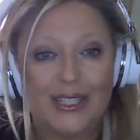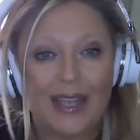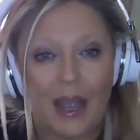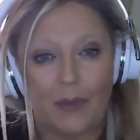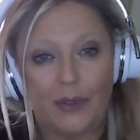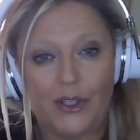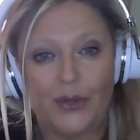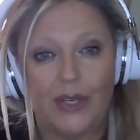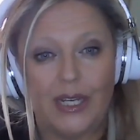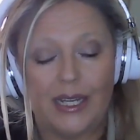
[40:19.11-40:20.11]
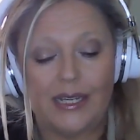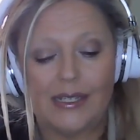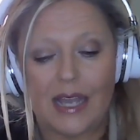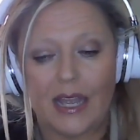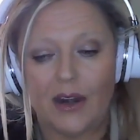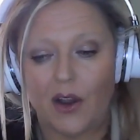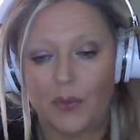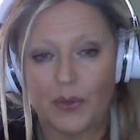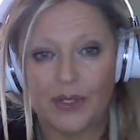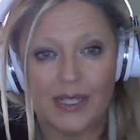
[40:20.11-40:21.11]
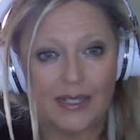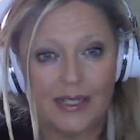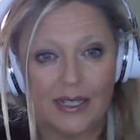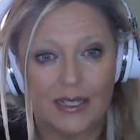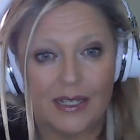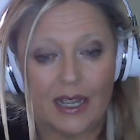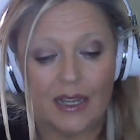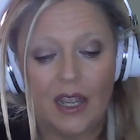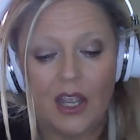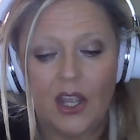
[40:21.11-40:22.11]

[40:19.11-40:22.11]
to opportunities that are presented, that